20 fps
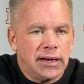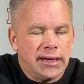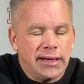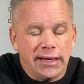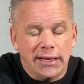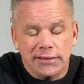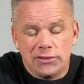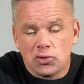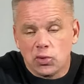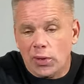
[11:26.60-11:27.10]

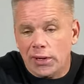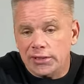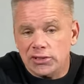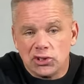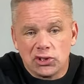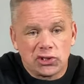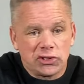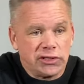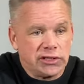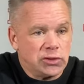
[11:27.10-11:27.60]
that's why I
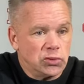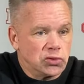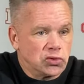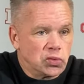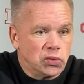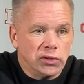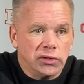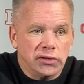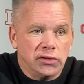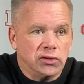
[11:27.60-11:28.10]
just think it was
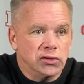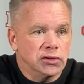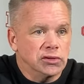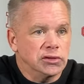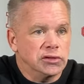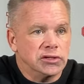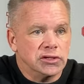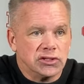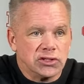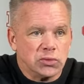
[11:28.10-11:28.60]
really
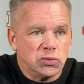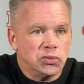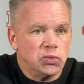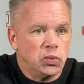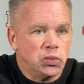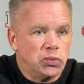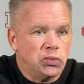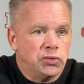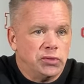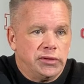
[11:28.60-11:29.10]
good, because
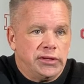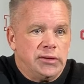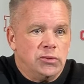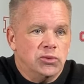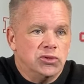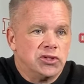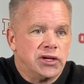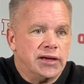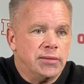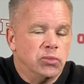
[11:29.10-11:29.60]
he
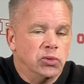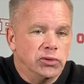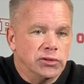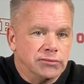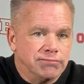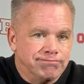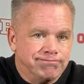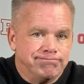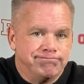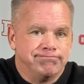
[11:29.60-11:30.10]
was able
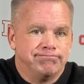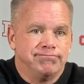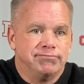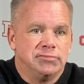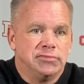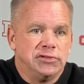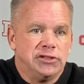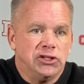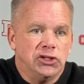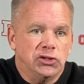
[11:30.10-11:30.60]

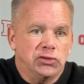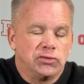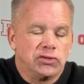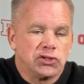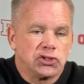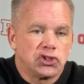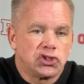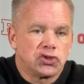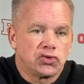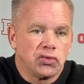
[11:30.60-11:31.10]
to
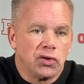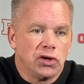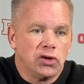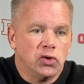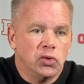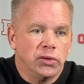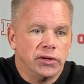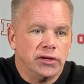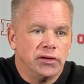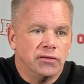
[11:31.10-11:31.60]

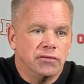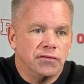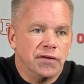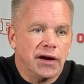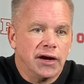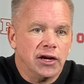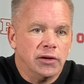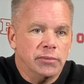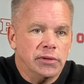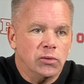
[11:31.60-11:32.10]
struggle in an
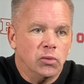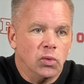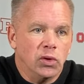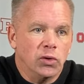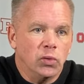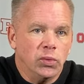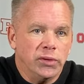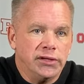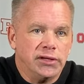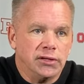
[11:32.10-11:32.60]
environment where
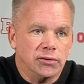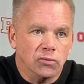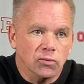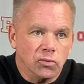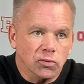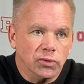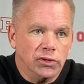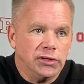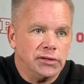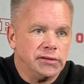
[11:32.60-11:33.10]
we can
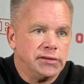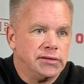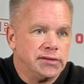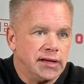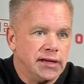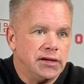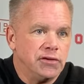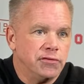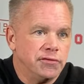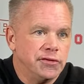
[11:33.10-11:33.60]
really
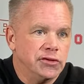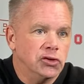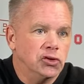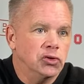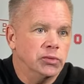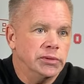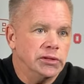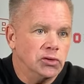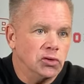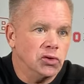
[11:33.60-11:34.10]
take
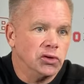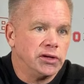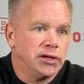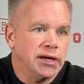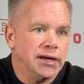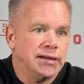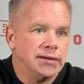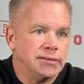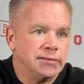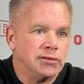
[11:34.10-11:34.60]
film and look
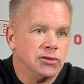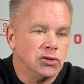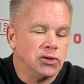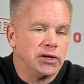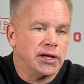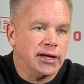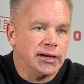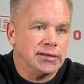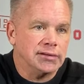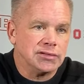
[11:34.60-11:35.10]
at it
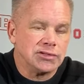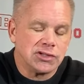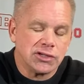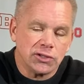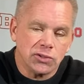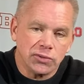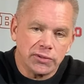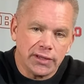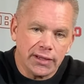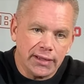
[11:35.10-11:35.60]
and say,
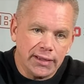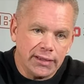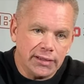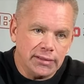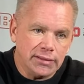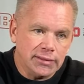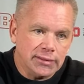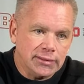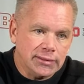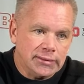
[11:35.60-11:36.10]
okay,
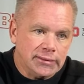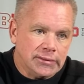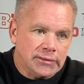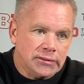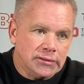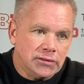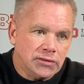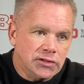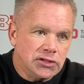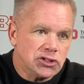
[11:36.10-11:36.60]

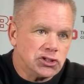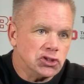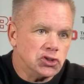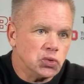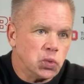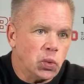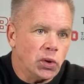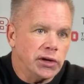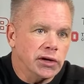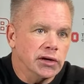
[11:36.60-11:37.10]
this is
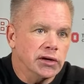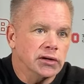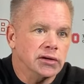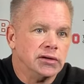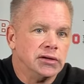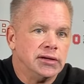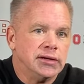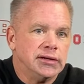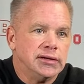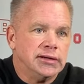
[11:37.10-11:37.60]
where,
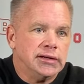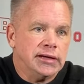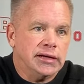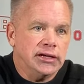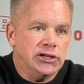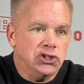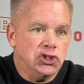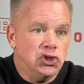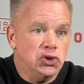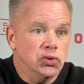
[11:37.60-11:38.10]

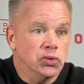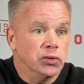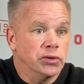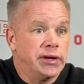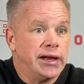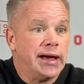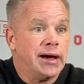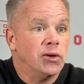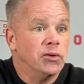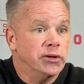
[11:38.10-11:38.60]
as you are
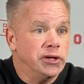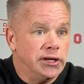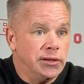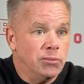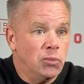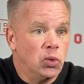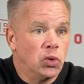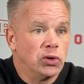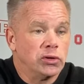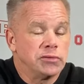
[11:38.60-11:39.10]
now in a
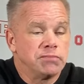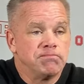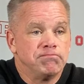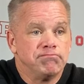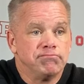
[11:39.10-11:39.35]
more,